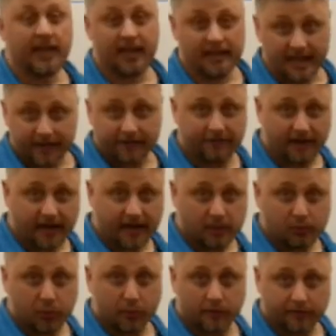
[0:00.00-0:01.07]
And that's very
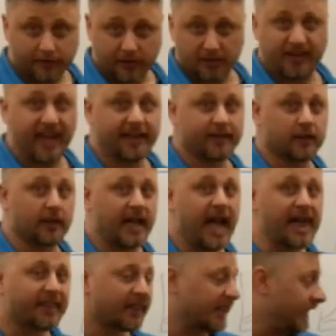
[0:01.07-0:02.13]
important for your tactical
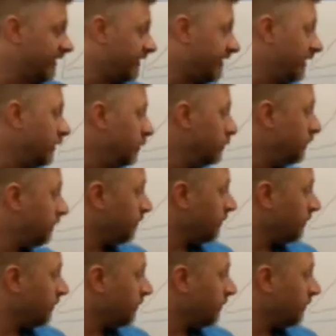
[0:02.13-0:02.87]
athletes too.